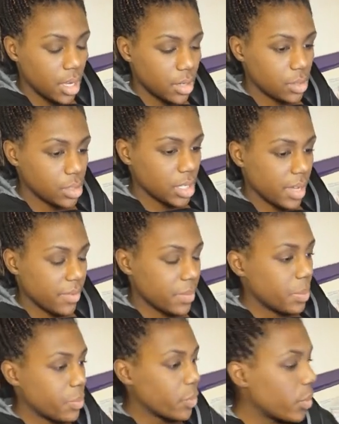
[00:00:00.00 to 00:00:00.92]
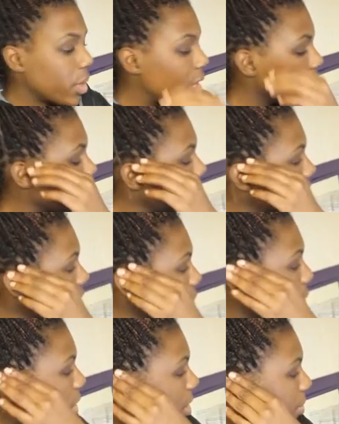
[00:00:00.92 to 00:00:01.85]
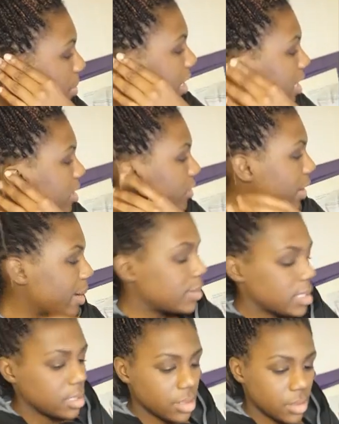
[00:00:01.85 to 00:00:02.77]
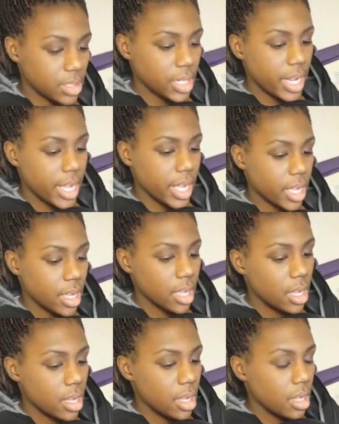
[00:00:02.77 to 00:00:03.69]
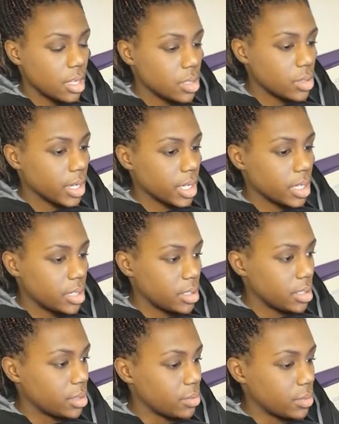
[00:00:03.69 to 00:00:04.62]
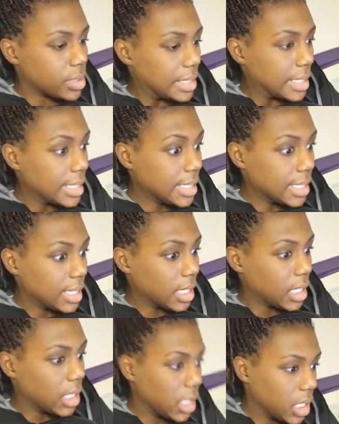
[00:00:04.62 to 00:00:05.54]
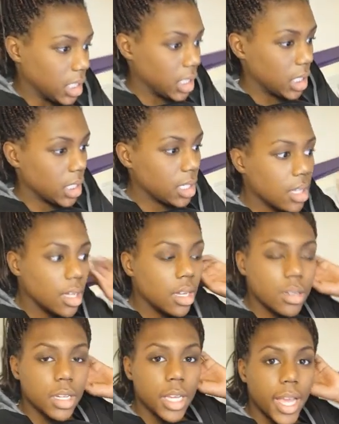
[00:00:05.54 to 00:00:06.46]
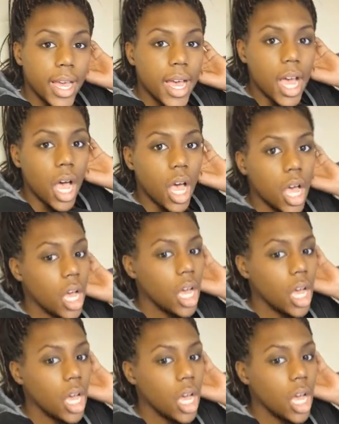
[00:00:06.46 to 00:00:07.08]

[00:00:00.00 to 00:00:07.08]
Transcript: Usually I'm up early in the morning, but I had crap to do today. So I couldn't do nothing. But yeah.